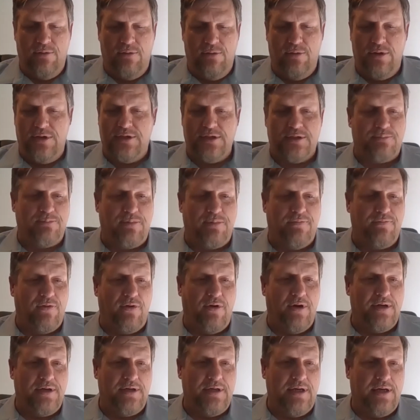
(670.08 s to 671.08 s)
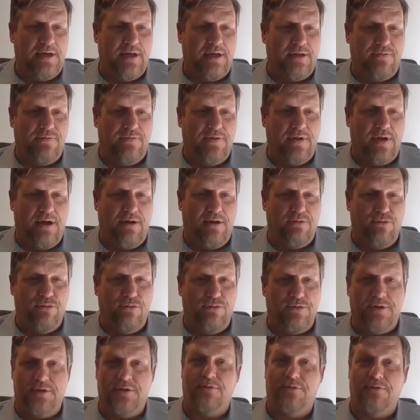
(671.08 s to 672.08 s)
just provide an NHBR
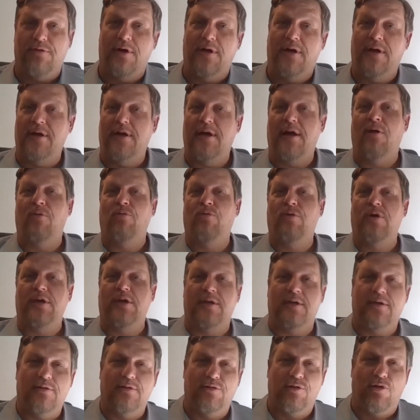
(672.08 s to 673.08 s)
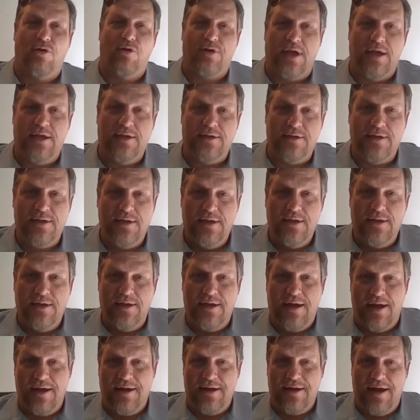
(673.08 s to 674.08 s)
auditor a week login
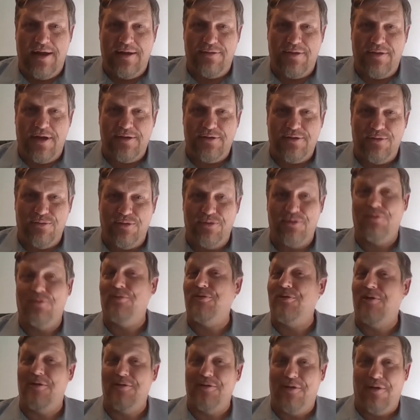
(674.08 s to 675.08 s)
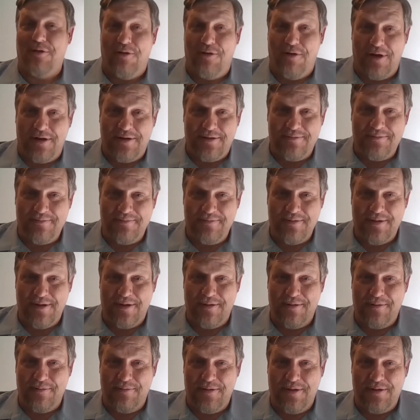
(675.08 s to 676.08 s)
and they do it all online,
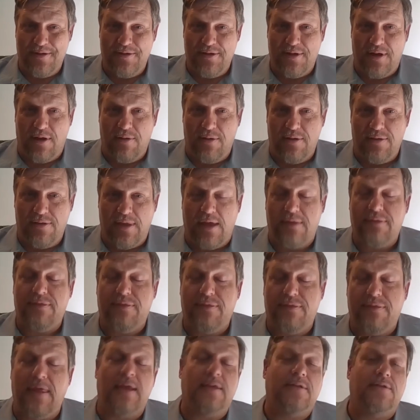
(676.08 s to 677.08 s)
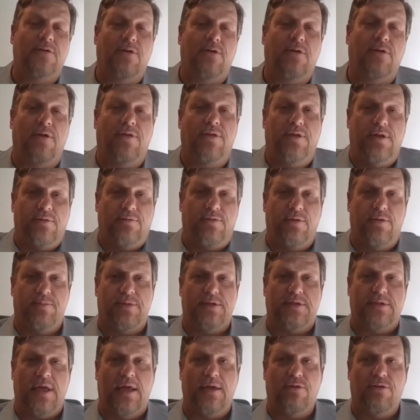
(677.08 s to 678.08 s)
you know, and that's, I think, the
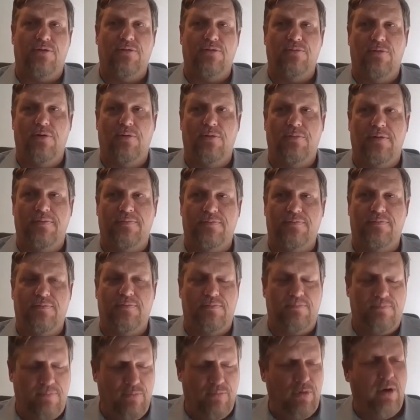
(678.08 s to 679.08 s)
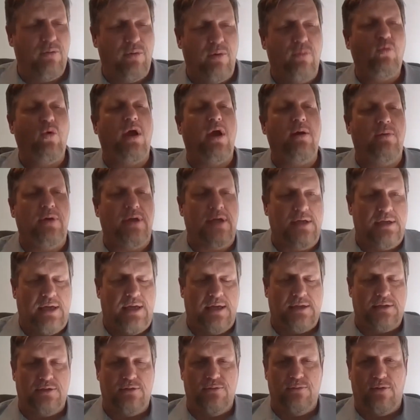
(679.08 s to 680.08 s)
potential where we can
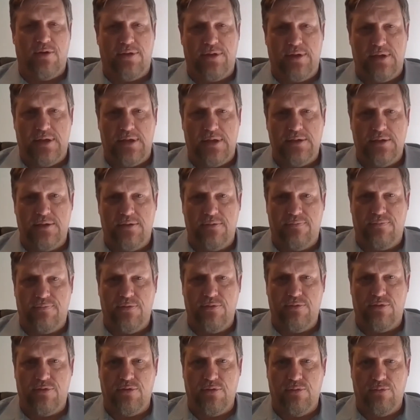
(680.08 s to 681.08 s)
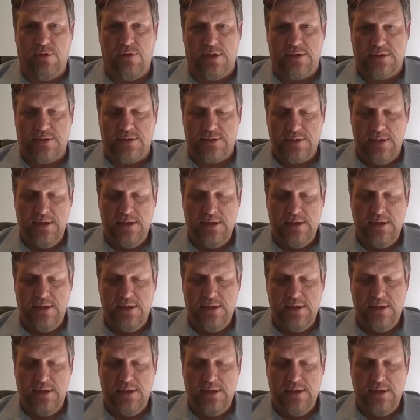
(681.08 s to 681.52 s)
get to, I think, into the future once